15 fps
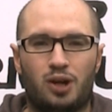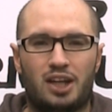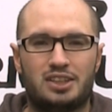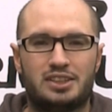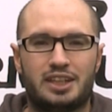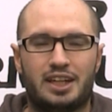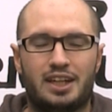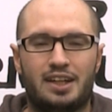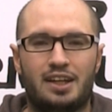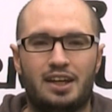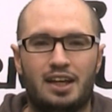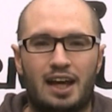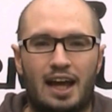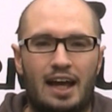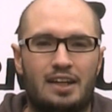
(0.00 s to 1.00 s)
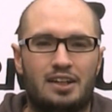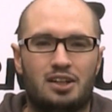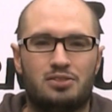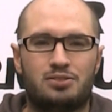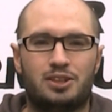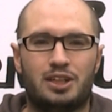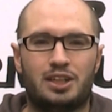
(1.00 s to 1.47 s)
hunting, and
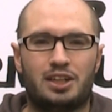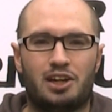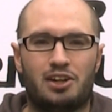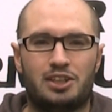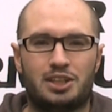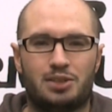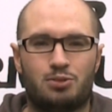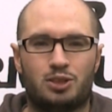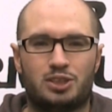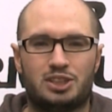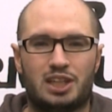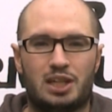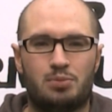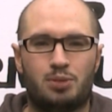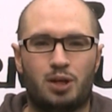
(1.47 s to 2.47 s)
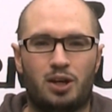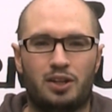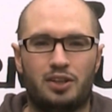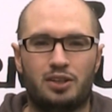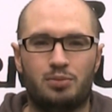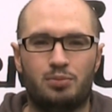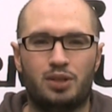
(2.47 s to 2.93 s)
I'd fully encourage everyone to take part
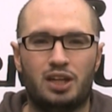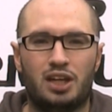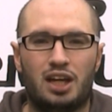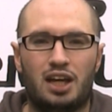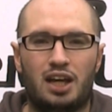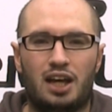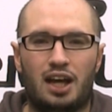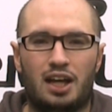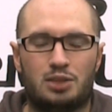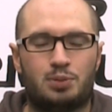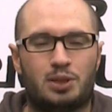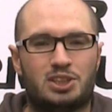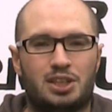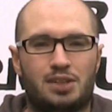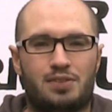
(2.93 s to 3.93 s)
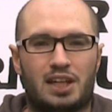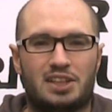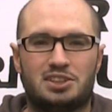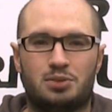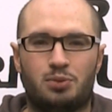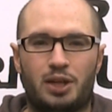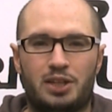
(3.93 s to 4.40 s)
in them, especially if that's
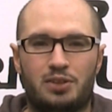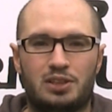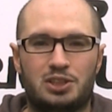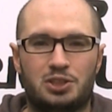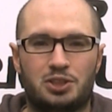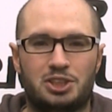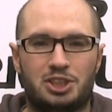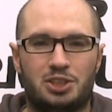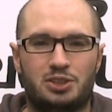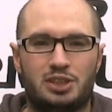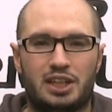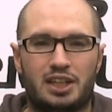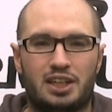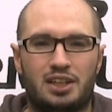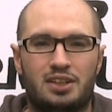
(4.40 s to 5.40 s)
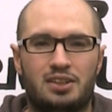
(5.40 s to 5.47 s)
the way you enjoy shooting.